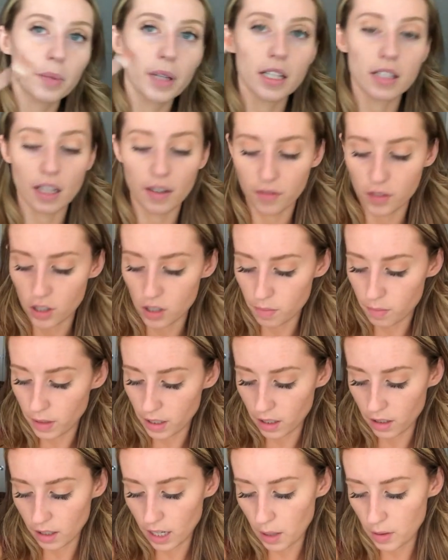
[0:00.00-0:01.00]
because I've just
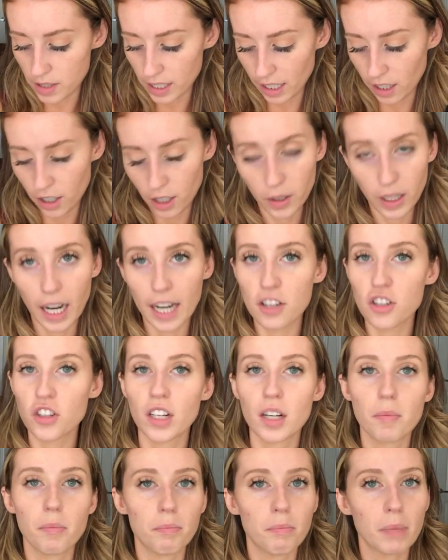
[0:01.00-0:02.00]
been, I was like, you know what, I just
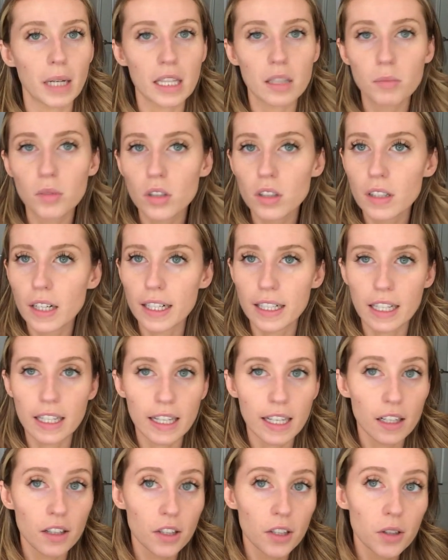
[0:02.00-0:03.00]
need to bite the bullet. I need to
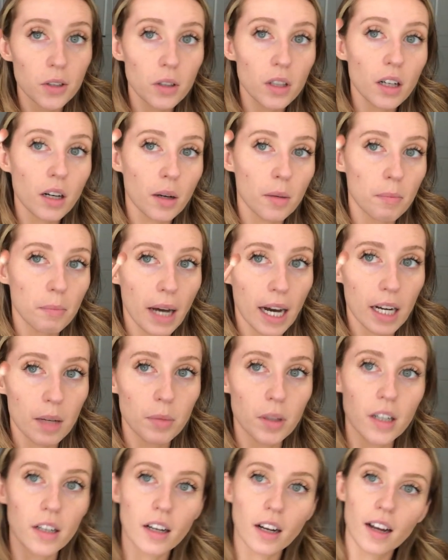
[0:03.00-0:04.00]
get a new
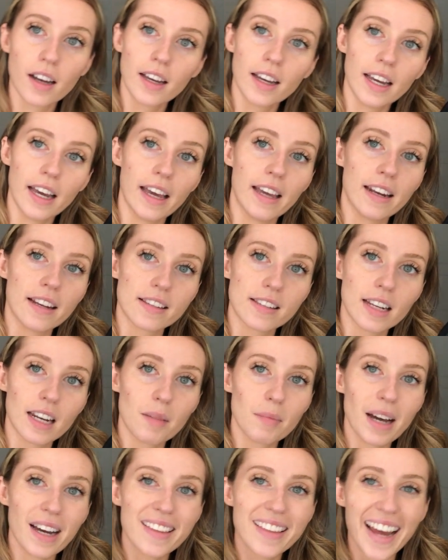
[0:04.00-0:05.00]
MacBook. It is
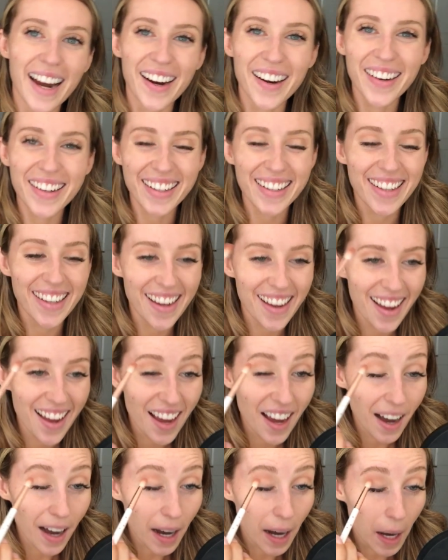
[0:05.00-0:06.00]
sitting back there.
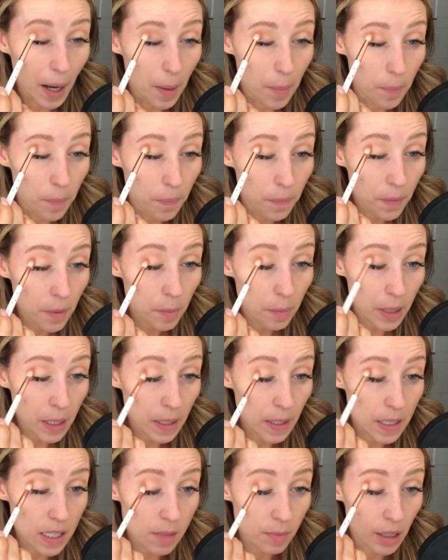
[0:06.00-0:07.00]
Um,
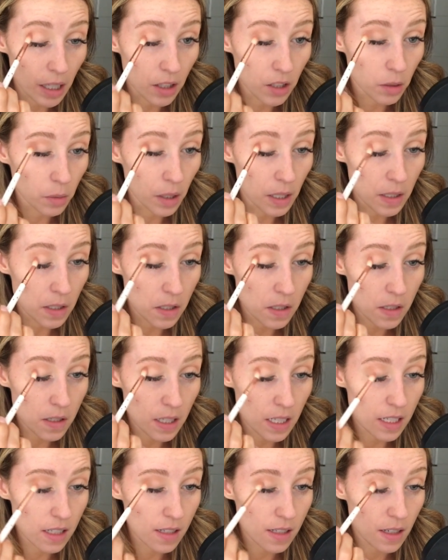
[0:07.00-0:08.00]
because my other one
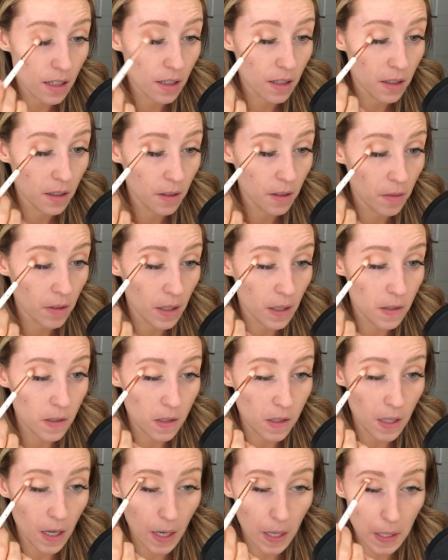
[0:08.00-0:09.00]
just, it's, it's
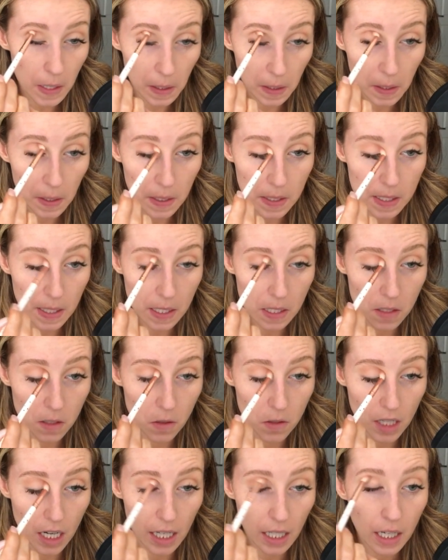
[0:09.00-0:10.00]
done. It's like
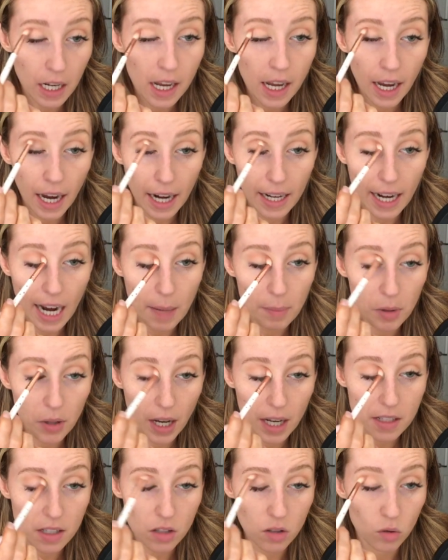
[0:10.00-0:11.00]
so done. And Apple
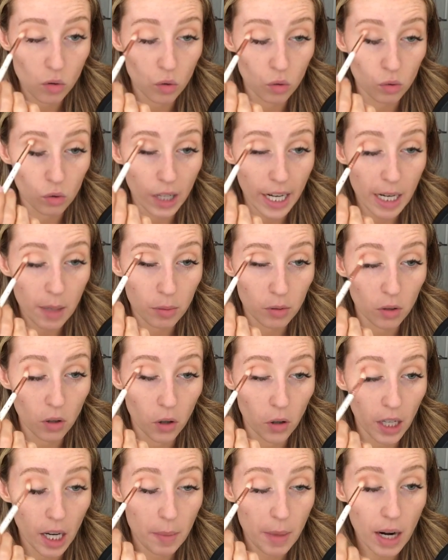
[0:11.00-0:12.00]
has this great
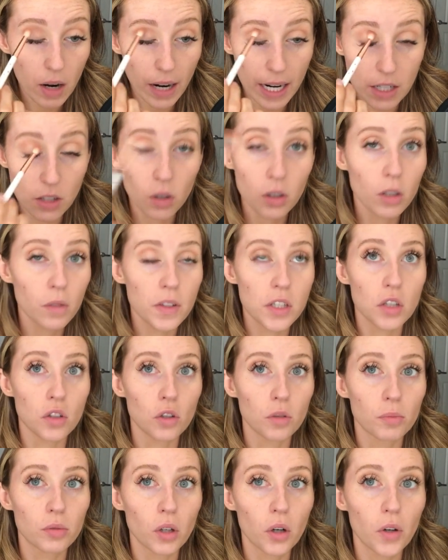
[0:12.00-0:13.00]
program now. I don't know if it's a
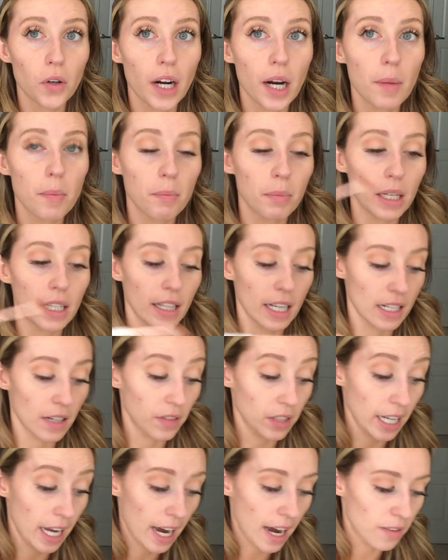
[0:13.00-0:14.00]
new program, but they
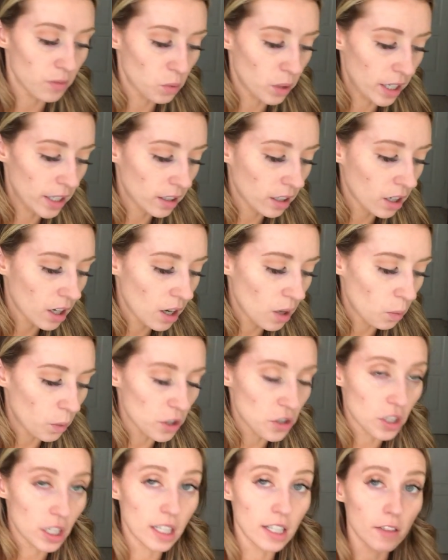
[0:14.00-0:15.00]
definitely have one
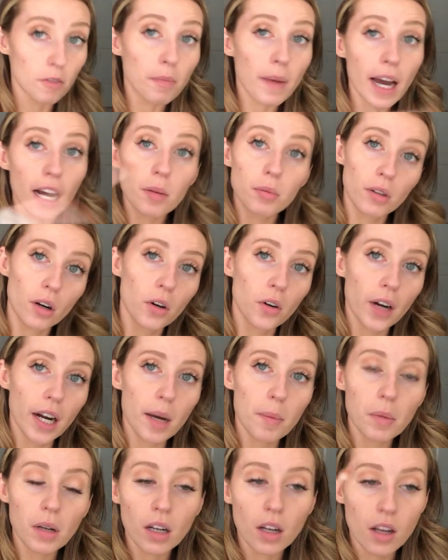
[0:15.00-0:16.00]
where it's a give back
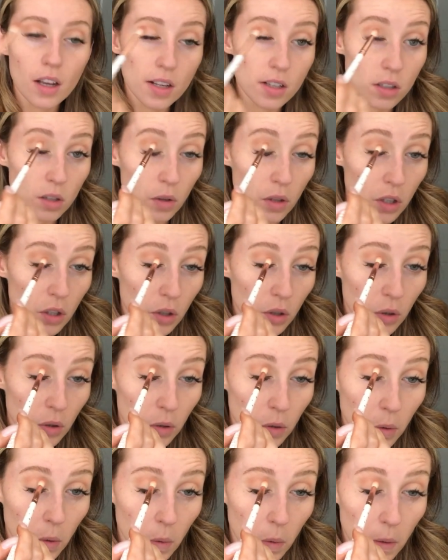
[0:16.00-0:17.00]
program. So
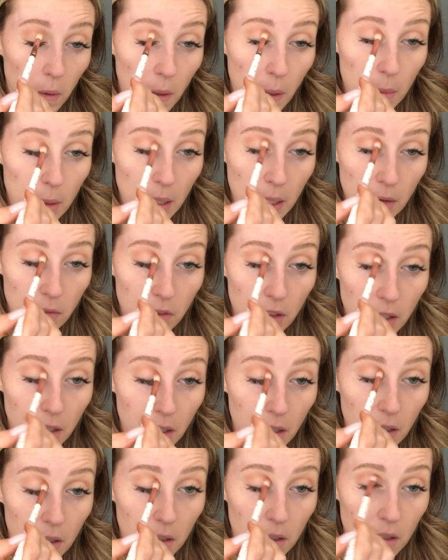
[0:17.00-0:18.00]
you, I mean, if
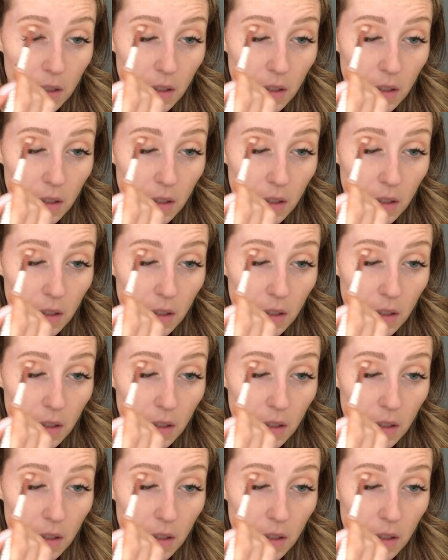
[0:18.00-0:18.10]
your